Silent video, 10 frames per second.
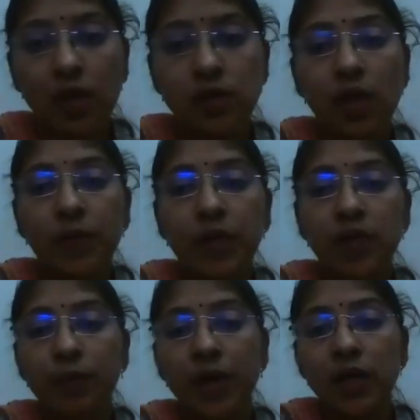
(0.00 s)

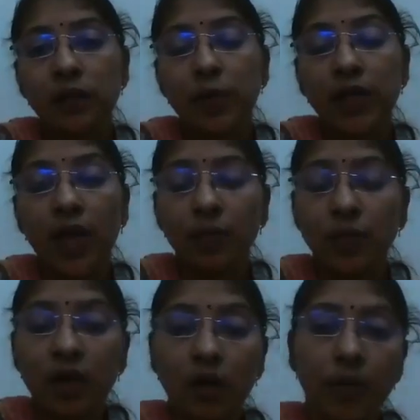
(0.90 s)
Conservative management can
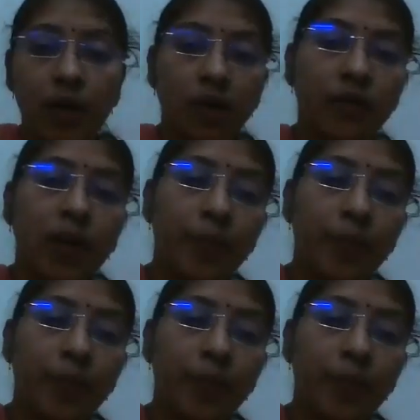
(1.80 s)
be done either